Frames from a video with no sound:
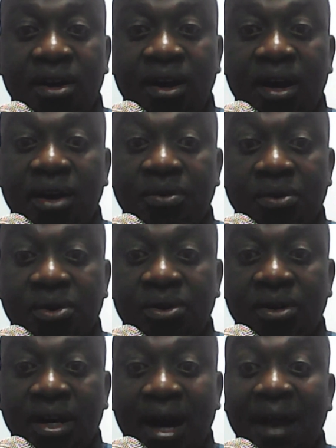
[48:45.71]

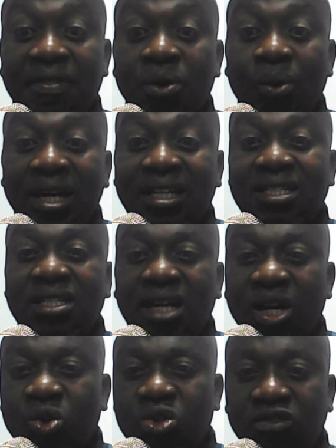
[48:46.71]
And they were
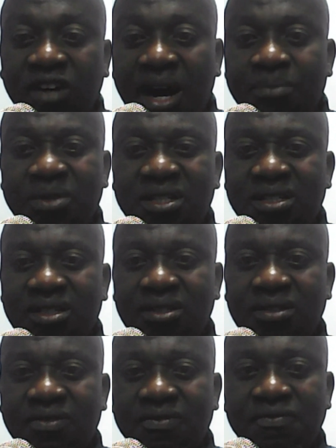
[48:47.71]
eating a lot of herbs,
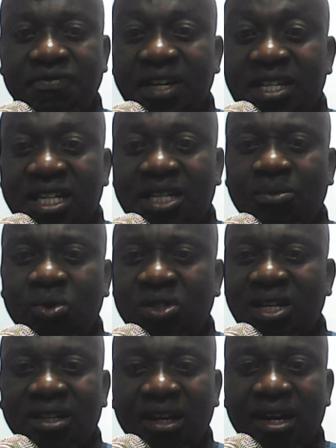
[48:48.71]

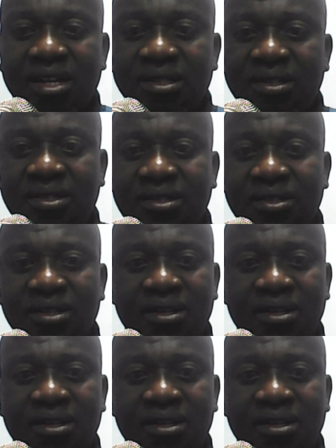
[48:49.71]
vegetables and grains.